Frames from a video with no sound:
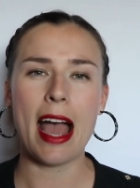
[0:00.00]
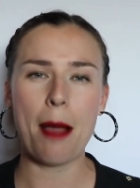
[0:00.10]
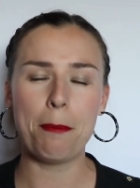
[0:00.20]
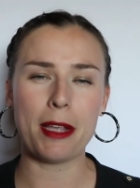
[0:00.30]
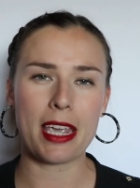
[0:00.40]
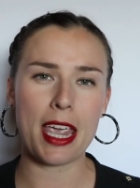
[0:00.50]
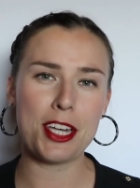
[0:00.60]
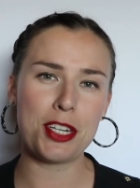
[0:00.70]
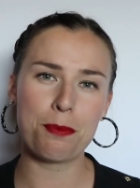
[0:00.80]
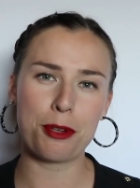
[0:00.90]

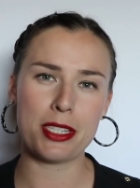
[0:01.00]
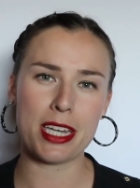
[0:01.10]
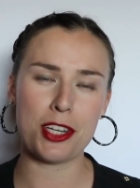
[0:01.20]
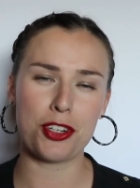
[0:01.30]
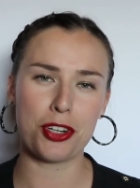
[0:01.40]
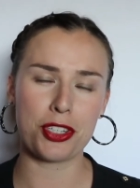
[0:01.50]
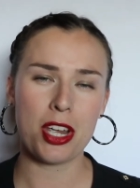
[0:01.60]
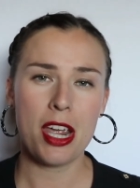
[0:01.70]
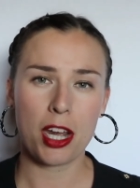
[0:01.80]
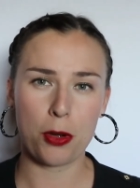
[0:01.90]
application procedures,
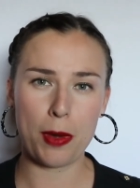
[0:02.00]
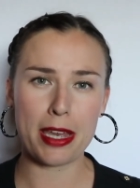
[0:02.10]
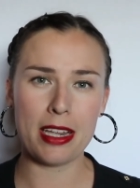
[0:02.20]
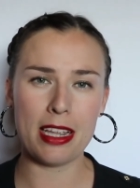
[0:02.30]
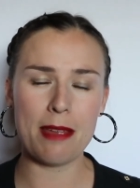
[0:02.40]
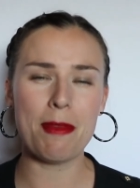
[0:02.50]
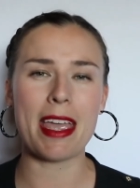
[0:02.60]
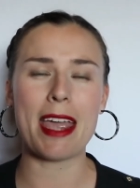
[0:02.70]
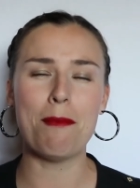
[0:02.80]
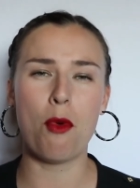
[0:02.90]
curriculum,
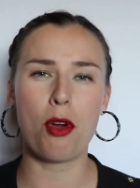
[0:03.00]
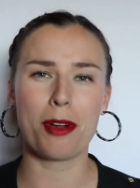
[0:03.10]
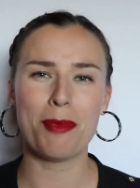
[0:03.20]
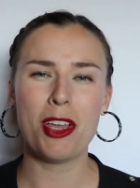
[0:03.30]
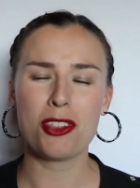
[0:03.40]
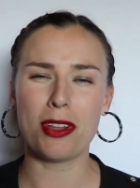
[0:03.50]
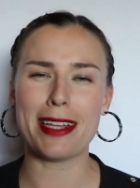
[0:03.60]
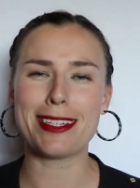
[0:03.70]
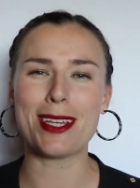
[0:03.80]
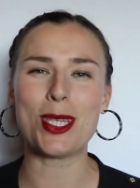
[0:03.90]
and more. So
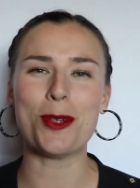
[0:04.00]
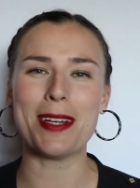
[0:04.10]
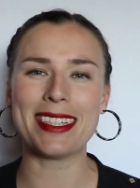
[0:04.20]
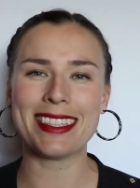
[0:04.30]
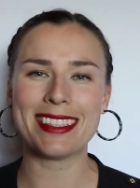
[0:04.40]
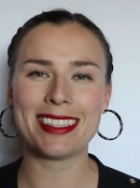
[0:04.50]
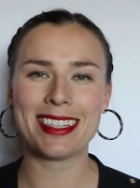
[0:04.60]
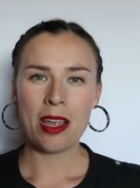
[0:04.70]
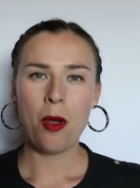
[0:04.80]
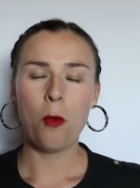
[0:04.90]
let's get to it.
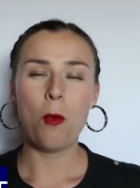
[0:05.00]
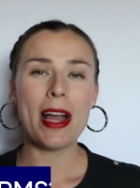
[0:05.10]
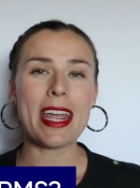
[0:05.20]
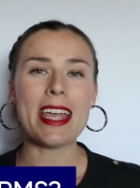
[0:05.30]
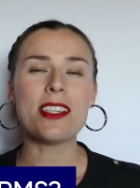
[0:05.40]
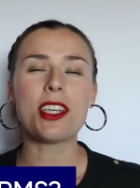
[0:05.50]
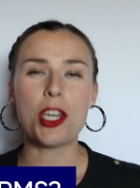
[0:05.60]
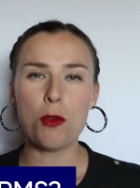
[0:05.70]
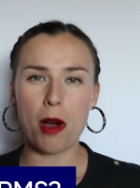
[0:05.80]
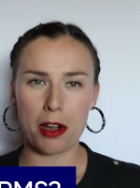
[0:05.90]
What is
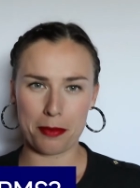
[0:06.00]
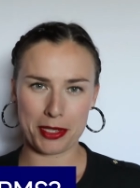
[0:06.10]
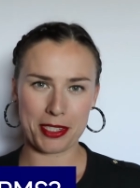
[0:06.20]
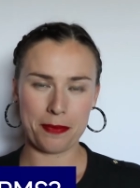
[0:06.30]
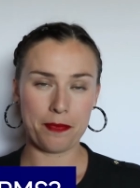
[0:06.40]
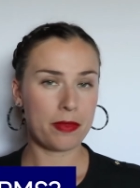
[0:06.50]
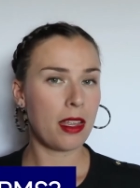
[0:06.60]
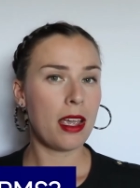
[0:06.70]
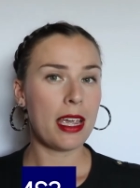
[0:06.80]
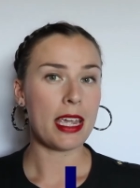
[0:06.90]
QUARMS?
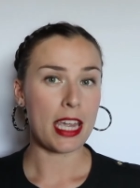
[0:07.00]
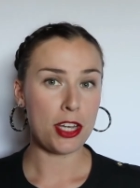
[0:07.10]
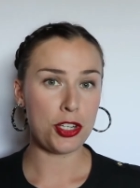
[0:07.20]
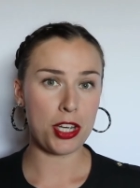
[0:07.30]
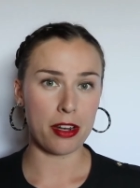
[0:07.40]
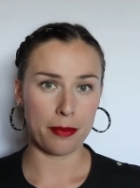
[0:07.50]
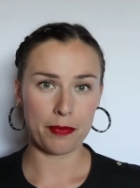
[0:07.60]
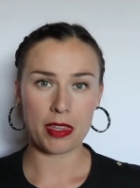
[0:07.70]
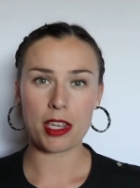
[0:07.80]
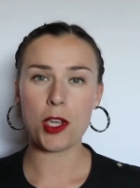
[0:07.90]
Each year,
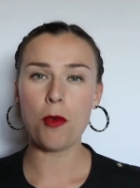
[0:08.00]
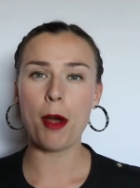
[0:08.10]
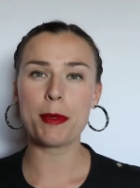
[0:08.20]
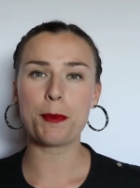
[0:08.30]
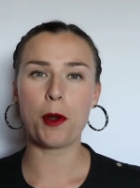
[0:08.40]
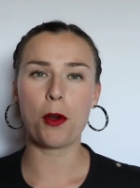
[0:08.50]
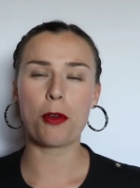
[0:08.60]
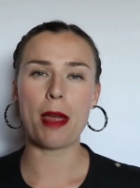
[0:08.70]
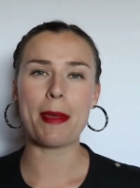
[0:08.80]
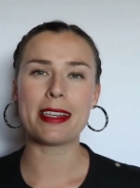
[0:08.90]
the QUARMS
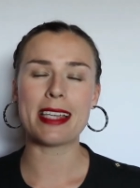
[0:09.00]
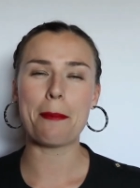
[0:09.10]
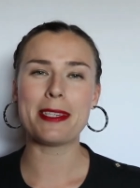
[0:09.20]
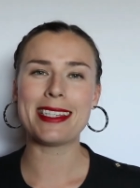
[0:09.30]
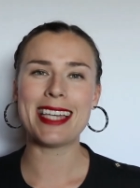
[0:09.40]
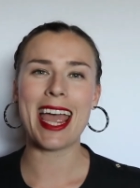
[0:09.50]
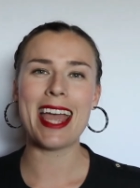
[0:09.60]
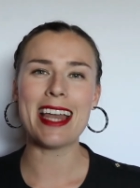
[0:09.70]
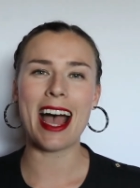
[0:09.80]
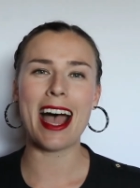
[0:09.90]
program accepts
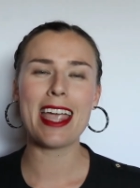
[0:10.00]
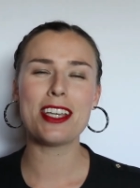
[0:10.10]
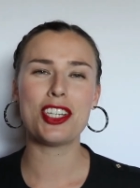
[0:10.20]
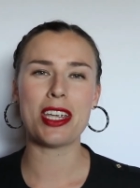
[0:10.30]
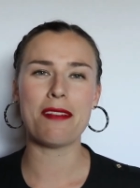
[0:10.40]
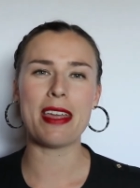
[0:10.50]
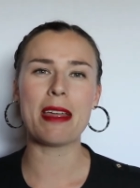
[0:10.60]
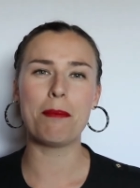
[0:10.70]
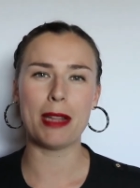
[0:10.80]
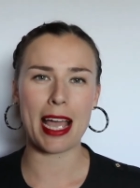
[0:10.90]
10
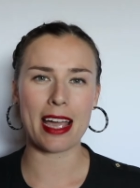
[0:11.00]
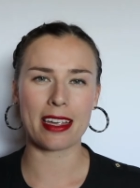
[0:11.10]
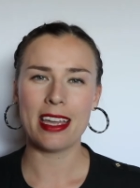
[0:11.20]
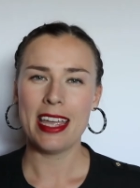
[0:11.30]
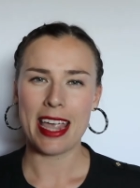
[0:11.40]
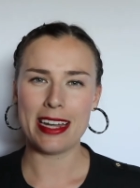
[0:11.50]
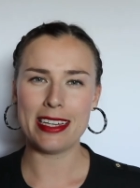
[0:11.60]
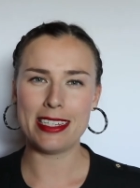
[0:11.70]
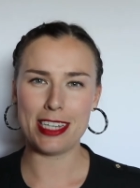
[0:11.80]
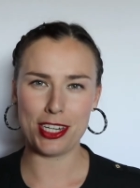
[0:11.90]
high-achieving Black and
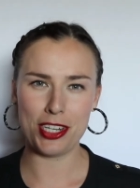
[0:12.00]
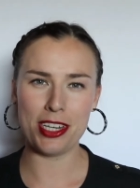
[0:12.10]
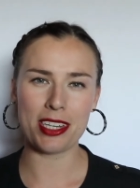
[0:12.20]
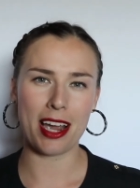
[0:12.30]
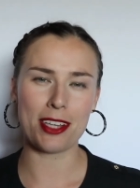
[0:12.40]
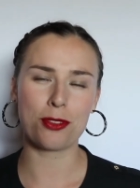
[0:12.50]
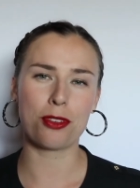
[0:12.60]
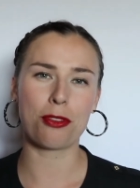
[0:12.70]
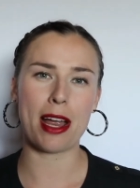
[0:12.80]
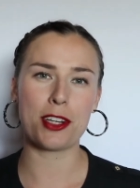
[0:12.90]
Indigenous high
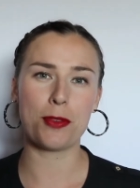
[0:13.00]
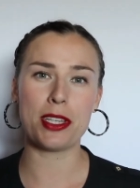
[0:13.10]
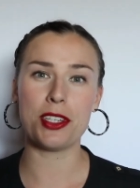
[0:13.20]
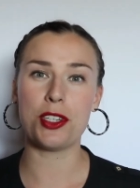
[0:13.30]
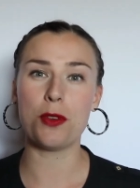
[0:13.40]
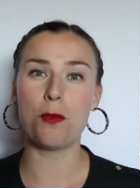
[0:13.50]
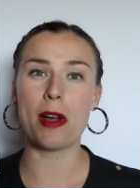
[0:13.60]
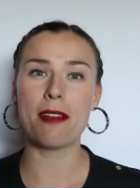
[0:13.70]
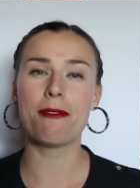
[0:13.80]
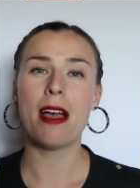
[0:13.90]
school graduates into
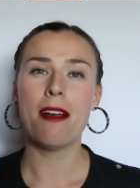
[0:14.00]
one of